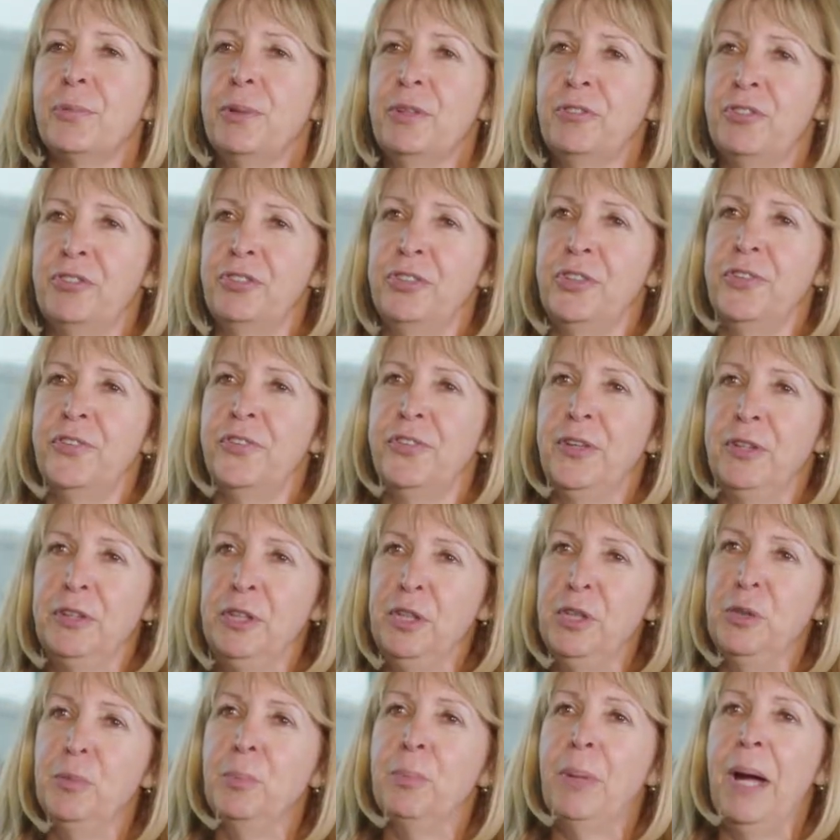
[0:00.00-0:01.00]
we introduced the
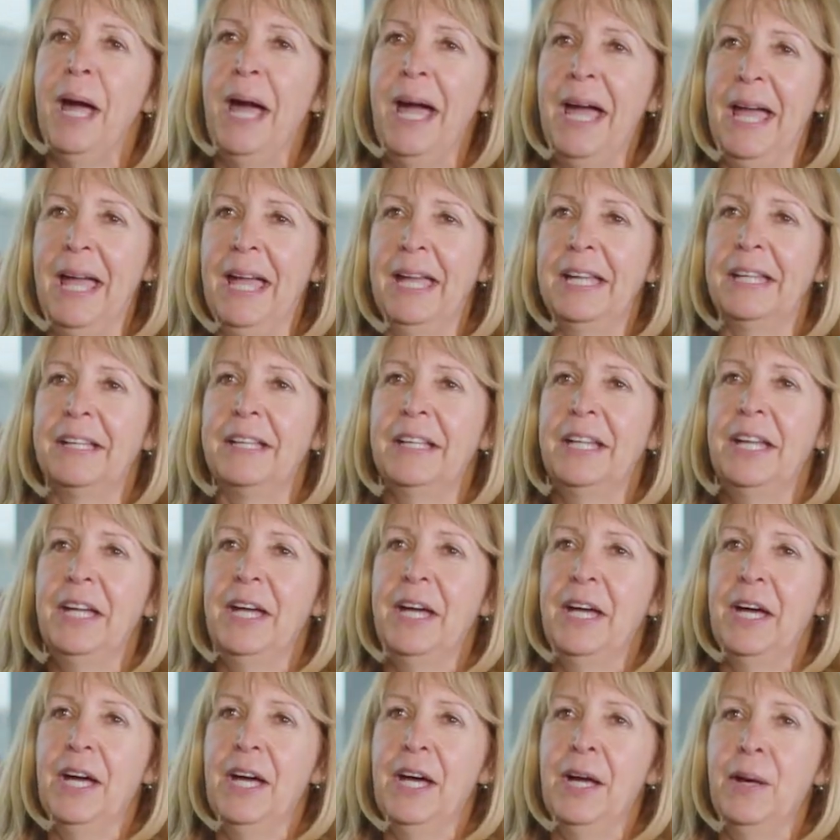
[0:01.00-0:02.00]
new pack,
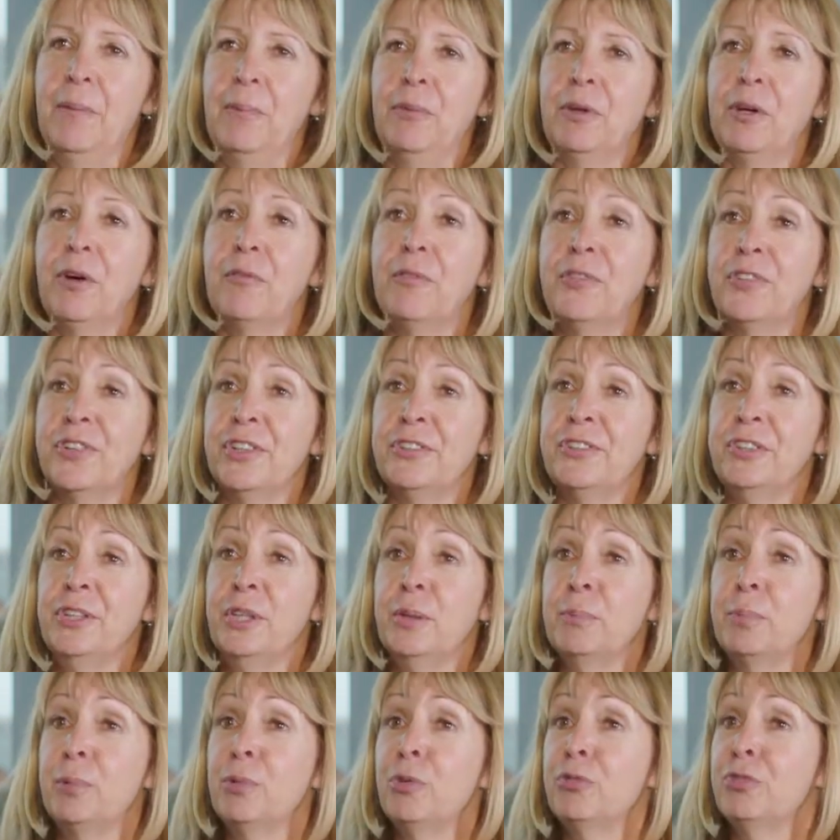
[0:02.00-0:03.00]
the conversation in
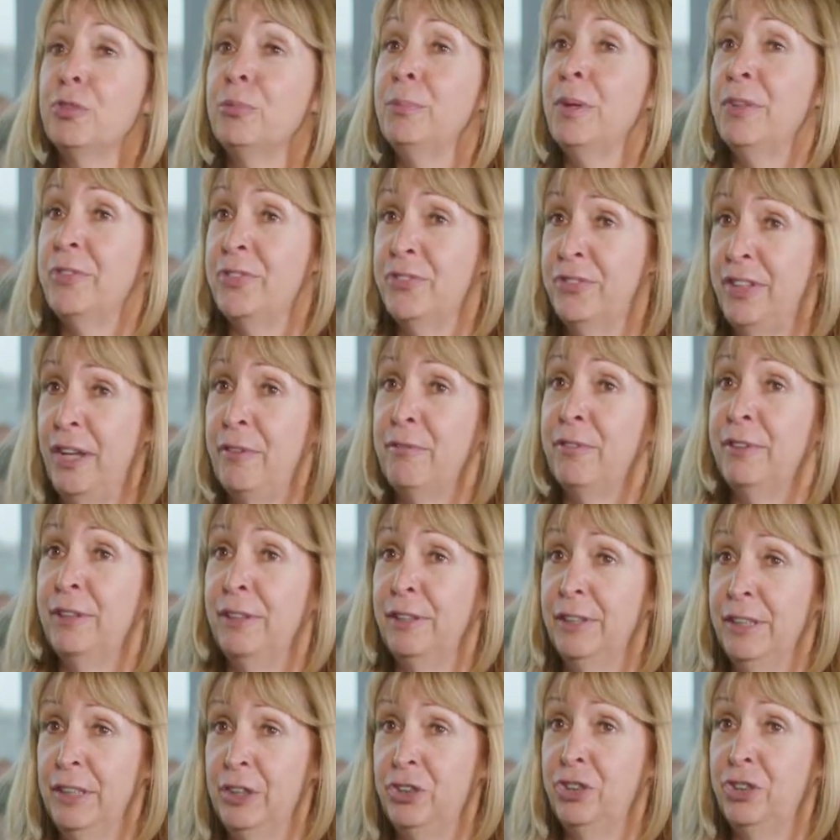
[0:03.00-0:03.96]
the boardroom has definitely